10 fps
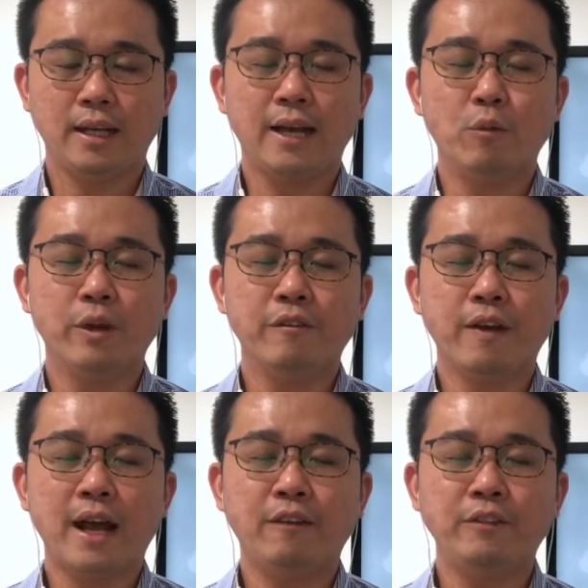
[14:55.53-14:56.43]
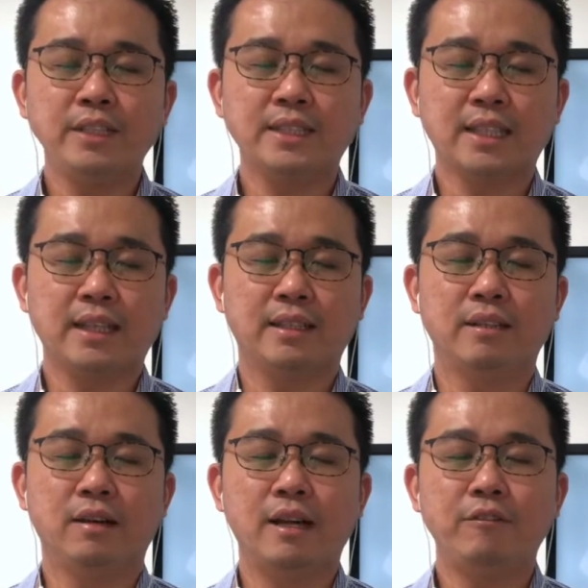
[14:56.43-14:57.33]
And with every
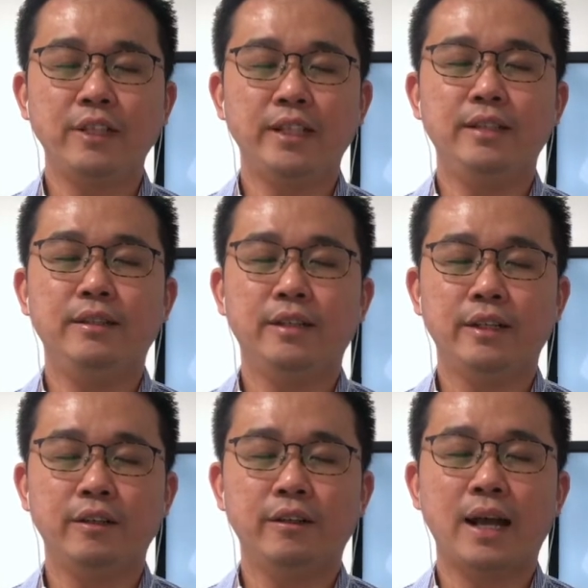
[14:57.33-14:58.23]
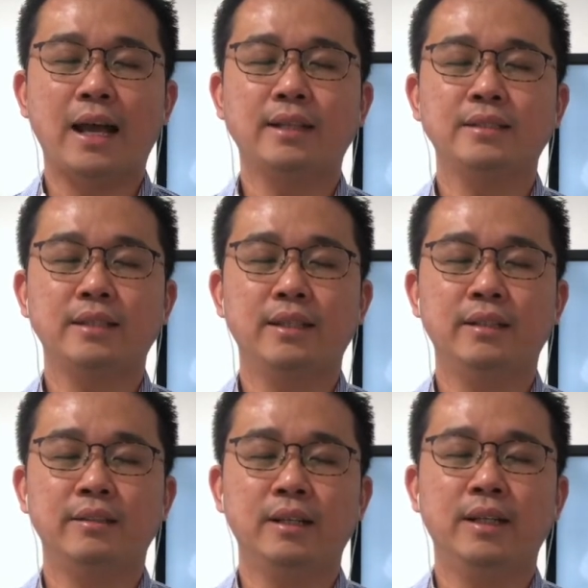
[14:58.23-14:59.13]
cycle, every inhale,
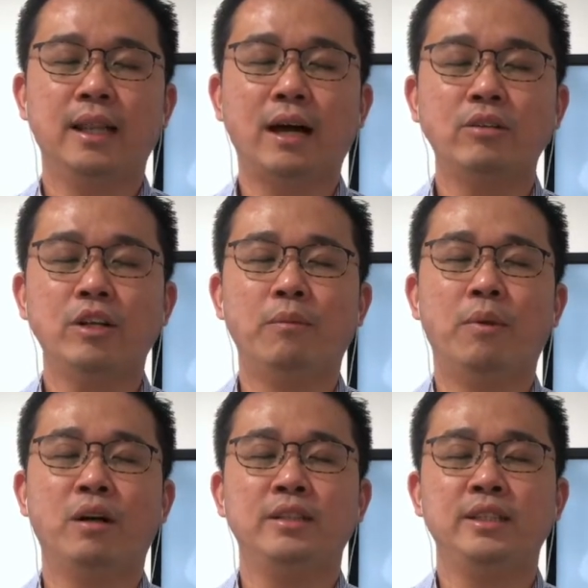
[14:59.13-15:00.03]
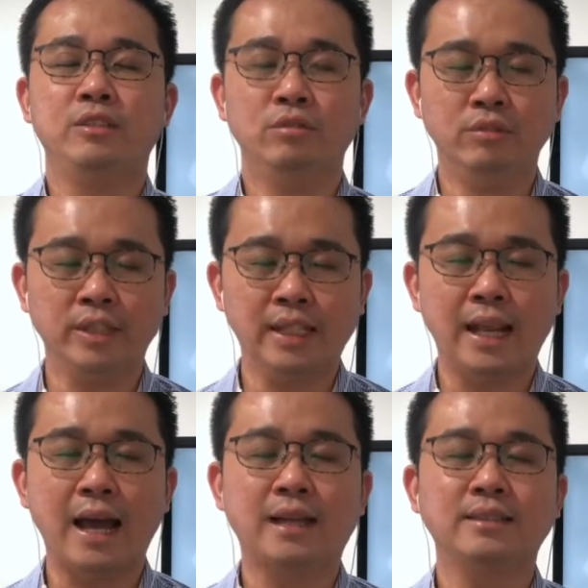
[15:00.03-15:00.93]
exhale, allow your body to
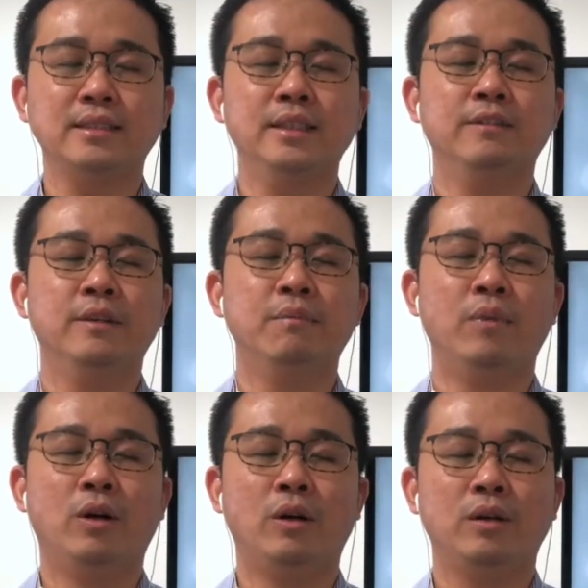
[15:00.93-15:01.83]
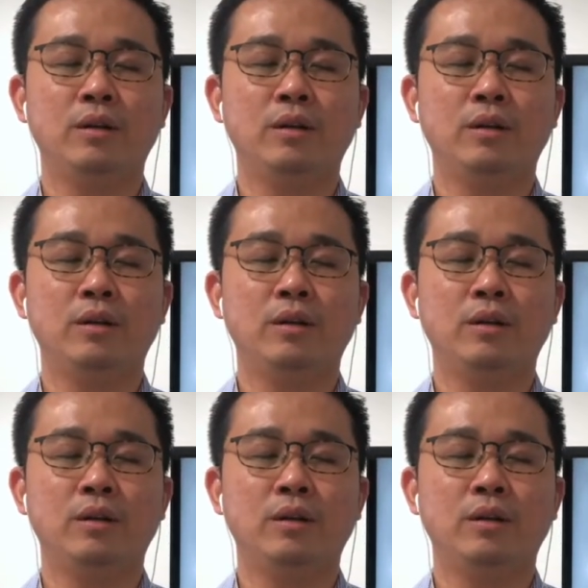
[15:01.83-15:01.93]
relax even more.